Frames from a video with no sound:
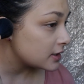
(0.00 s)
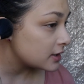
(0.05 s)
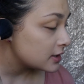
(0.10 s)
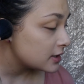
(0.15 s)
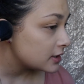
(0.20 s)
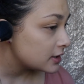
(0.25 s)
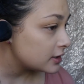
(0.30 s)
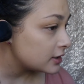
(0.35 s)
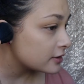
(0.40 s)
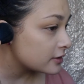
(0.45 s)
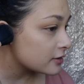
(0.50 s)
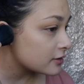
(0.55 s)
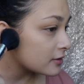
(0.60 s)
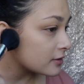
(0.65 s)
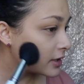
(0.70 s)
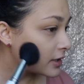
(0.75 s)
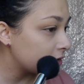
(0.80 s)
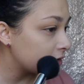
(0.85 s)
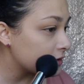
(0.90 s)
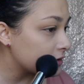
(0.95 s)
ear and then
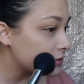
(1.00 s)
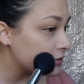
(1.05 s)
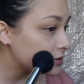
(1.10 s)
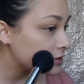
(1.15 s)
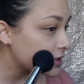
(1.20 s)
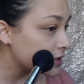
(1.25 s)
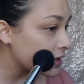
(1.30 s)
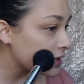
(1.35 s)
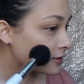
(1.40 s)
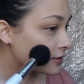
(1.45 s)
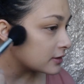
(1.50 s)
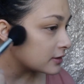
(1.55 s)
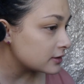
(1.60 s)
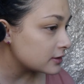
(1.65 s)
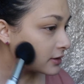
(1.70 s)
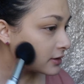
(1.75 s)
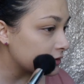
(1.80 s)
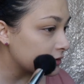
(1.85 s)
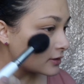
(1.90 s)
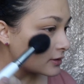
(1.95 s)
go down and then
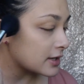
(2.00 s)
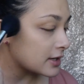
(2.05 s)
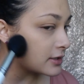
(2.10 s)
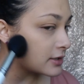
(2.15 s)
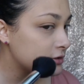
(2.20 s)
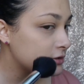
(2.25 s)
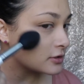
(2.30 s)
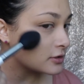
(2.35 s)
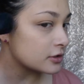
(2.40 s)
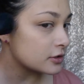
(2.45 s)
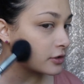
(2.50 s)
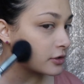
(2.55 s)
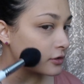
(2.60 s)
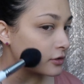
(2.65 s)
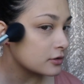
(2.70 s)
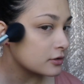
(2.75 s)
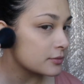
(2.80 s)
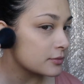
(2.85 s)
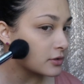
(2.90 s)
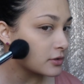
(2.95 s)
kind of do circular
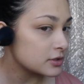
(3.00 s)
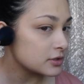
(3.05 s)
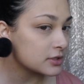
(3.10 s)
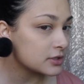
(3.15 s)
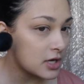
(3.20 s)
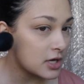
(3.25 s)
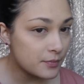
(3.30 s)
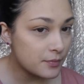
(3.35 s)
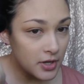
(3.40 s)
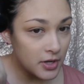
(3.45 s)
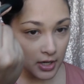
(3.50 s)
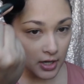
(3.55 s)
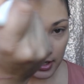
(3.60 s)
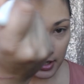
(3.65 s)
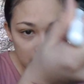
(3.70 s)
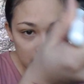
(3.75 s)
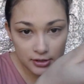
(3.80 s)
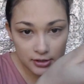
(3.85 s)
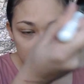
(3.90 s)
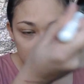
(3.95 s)
motions up and
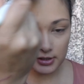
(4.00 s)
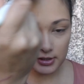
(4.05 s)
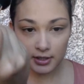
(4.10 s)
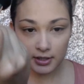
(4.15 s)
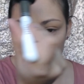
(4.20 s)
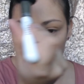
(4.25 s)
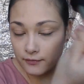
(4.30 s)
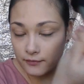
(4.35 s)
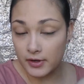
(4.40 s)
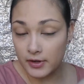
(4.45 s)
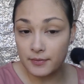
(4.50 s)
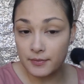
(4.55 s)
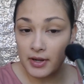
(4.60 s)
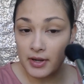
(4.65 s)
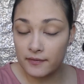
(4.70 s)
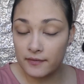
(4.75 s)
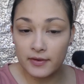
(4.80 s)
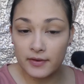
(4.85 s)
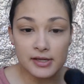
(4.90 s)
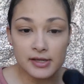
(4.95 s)
just kind of frame my
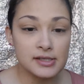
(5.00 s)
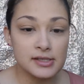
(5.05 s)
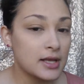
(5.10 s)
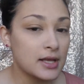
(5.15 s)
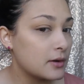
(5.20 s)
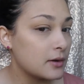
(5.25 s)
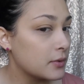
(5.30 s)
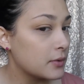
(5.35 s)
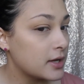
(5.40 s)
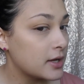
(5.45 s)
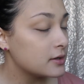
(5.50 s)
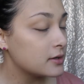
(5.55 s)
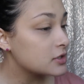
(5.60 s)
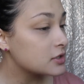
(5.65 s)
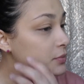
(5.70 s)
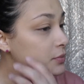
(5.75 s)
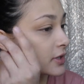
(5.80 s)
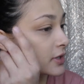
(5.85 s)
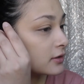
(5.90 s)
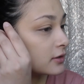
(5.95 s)
face that way to bring a
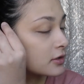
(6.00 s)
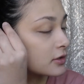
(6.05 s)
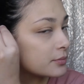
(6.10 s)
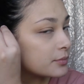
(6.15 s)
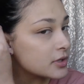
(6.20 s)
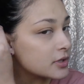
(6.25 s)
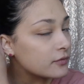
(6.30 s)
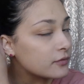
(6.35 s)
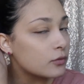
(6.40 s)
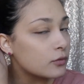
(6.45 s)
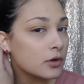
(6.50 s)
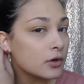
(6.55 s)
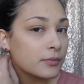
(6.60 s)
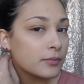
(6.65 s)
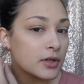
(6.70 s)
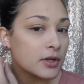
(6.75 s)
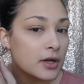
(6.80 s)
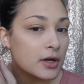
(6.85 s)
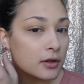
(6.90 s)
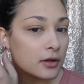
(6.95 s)
little bit of warmth and
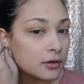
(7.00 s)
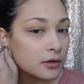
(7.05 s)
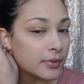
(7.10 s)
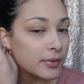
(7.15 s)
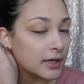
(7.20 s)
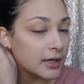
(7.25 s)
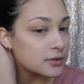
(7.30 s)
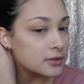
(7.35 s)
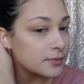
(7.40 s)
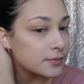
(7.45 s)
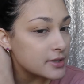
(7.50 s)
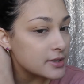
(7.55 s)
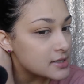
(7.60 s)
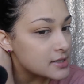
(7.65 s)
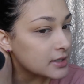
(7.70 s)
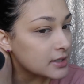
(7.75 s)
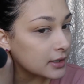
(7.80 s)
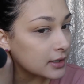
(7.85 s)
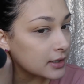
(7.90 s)
color back to my skin.